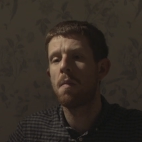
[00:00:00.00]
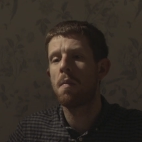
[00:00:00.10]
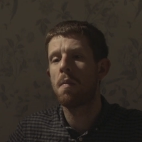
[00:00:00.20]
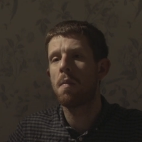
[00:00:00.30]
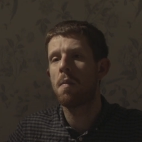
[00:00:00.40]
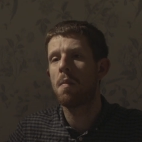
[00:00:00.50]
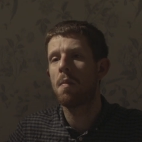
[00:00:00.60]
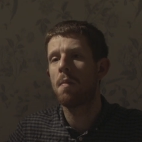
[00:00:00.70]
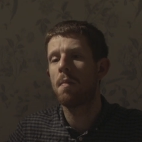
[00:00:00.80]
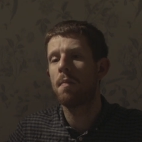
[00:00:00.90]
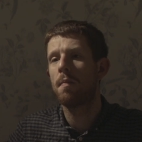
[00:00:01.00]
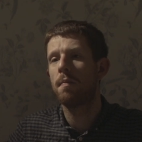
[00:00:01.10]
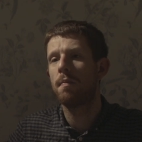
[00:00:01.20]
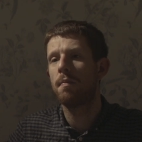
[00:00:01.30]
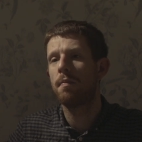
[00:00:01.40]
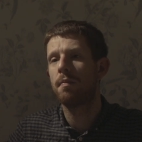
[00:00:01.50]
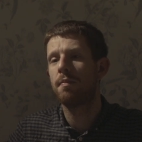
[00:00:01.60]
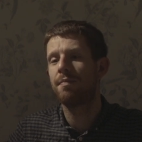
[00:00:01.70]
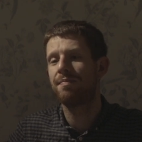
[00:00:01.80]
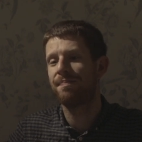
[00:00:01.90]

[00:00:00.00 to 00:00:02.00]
No one is speaking in this clip.